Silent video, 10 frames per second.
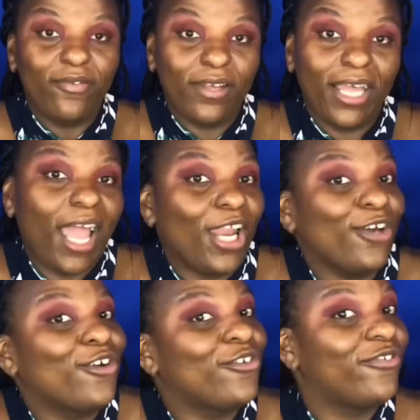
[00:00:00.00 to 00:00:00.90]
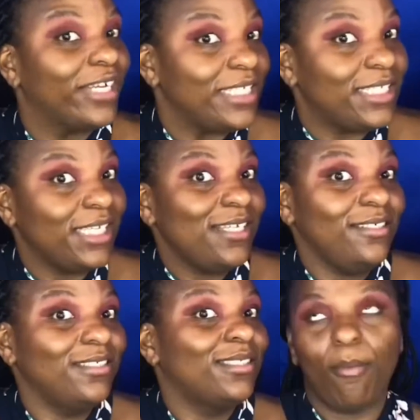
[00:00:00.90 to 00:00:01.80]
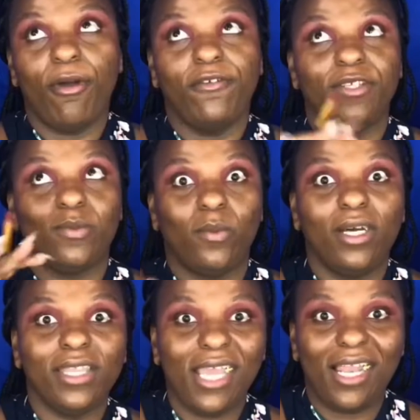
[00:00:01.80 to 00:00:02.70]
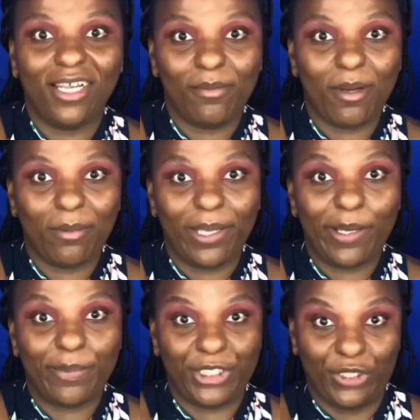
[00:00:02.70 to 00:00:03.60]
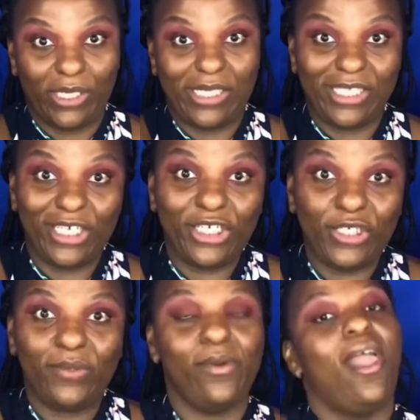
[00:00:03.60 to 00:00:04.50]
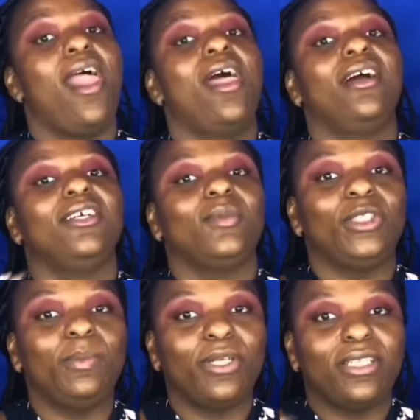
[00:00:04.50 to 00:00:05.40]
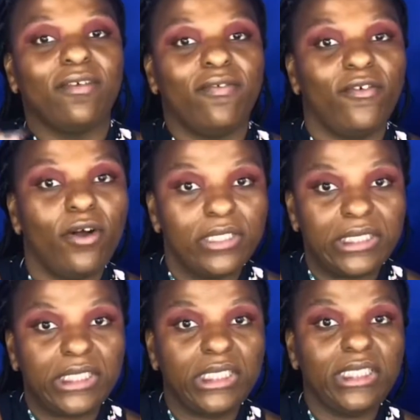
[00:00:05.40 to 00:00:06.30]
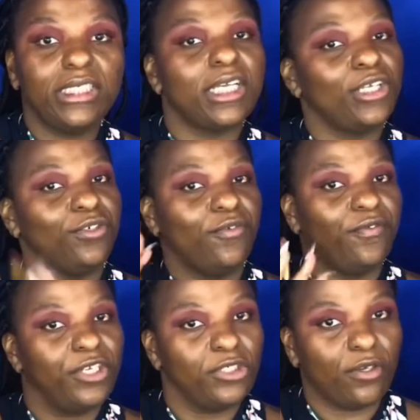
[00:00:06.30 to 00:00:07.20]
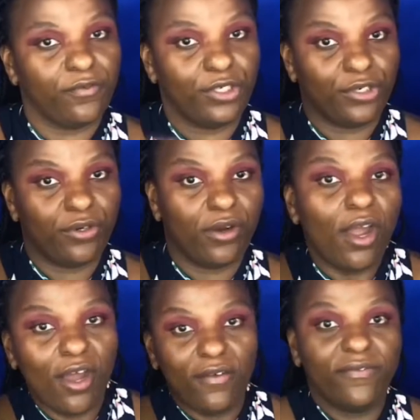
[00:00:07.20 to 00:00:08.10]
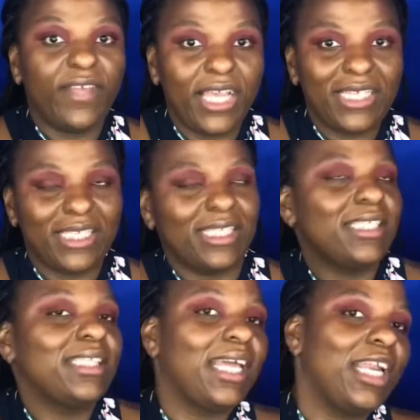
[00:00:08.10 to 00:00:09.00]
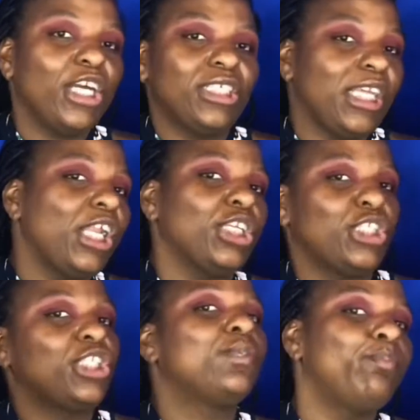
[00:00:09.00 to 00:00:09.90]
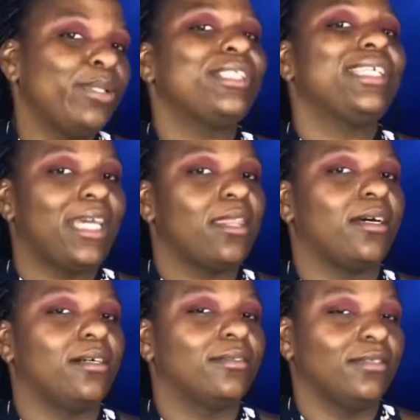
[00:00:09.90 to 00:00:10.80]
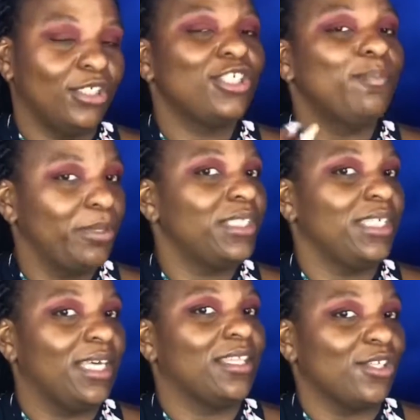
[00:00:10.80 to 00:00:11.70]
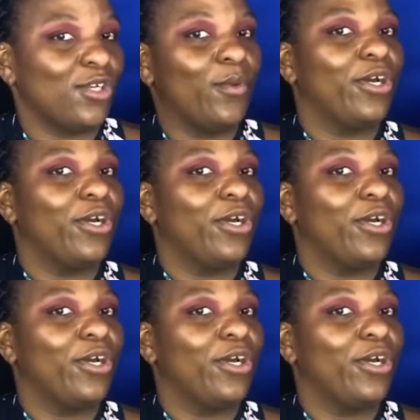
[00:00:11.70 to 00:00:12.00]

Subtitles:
I feel like I look crazy, but if there's one thing I learned about makeup, it should continue. Because once you put on the falsies and you finish off your face, then it looks put together. It looks put together.